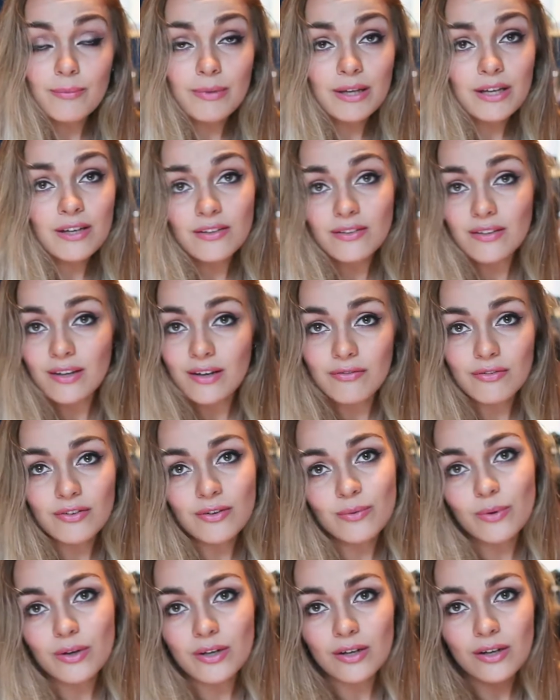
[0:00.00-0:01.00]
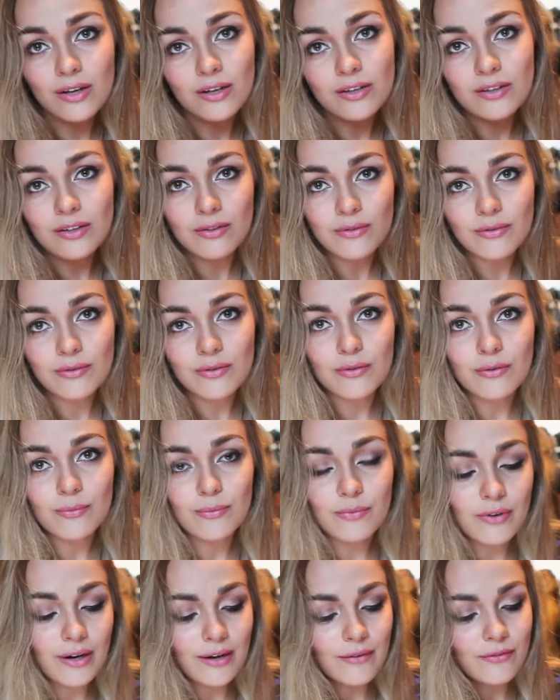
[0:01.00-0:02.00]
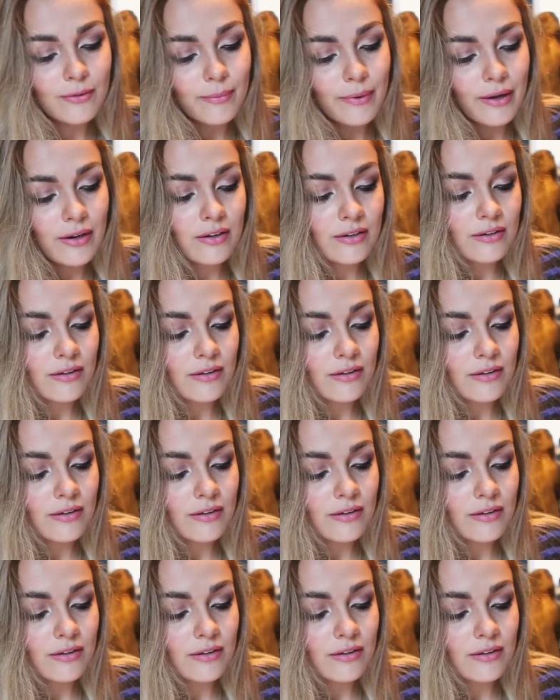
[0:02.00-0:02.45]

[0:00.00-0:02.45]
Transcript: because everyone on YouTube raves about it.